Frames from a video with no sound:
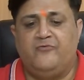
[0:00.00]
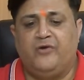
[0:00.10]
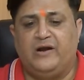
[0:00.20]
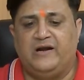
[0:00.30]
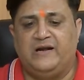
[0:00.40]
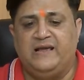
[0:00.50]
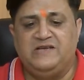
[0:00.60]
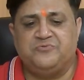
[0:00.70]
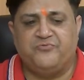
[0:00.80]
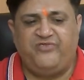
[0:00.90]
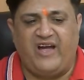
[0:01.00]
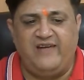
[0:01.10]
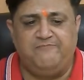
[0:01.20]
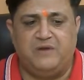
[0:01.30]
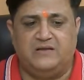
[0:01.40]
for at least
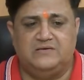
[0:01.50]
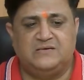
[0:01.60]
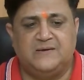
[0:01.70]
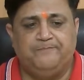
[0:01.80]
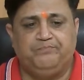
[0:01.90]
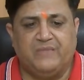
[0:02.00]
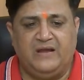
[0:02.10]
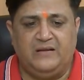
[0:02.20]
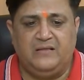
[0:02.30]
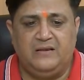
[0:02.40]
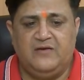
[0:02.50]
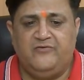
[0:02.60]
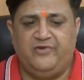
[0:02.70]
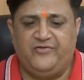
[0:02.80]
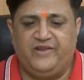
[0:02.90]
5 months in
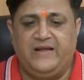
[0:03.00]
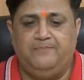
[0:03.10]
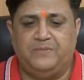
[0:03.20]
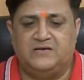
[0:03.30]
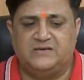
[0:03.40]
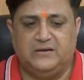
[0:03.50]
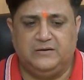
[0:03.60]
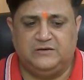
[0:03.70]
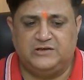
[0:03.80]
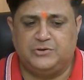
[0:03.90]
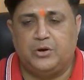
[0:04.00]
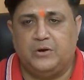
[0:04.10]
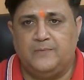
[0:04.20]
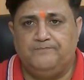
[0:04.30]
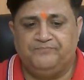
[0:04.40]
15%
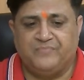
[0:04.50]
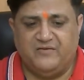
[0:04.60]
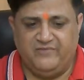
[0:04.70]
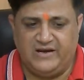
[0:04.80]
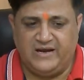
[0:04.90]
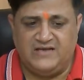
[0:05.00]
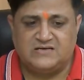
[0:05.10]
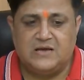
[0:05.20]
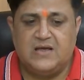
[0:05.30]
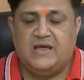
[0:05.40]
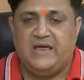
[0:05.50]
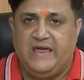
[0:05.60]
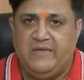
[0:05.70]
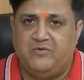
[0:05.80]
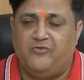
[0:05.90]
glycerol, whereas
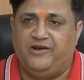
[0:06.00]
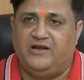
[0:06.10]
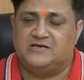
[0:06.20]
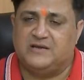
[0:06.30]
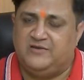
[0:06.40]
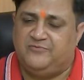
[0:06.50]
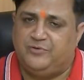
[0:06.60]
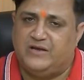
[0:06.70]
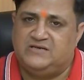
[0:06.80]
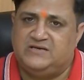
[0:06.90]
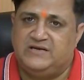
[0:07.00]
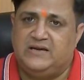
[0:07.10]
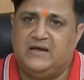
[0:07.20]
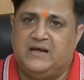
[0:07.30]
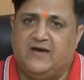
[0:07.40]
Haemophilus influenzae,
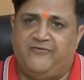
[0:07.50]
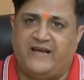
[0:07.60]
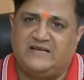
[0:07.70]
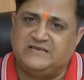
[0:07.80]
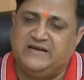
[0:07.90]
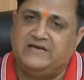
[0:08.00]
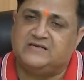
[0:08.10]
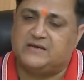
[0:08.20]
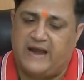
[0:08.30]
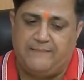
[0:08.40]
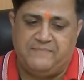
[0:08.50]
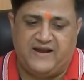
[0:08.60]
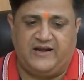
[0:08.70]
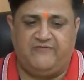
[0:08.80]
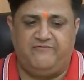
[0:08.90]
a fastidious
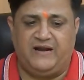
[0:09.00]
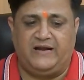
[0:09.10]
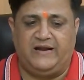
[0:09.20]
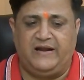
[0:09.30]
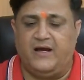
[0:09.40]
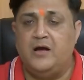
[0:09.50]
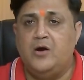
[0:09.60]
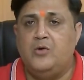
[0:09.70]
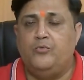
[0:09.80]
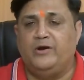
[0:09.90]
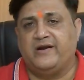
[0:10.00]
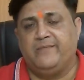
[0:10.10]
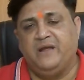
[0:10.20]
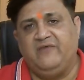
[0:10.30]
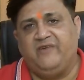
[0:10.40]
gram-negative bacteria, would
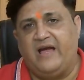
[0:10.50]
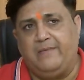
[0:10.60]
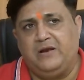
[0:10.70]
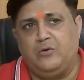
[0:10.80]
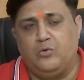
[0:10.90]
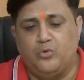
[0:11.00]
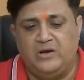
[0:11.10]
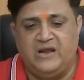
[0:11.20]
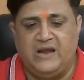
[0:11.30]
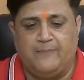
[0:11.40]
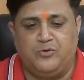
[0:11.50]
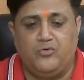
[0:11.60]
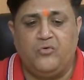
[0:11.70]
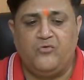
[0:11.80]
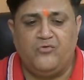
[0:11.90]
remain viable only up
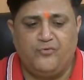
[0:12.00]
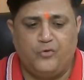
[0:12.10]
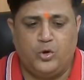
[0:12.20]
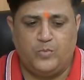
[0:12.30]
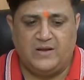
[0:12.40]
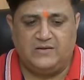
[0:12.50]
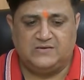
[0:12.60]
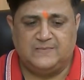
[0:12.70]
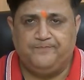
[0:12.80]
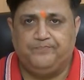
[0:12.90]
to 4 months.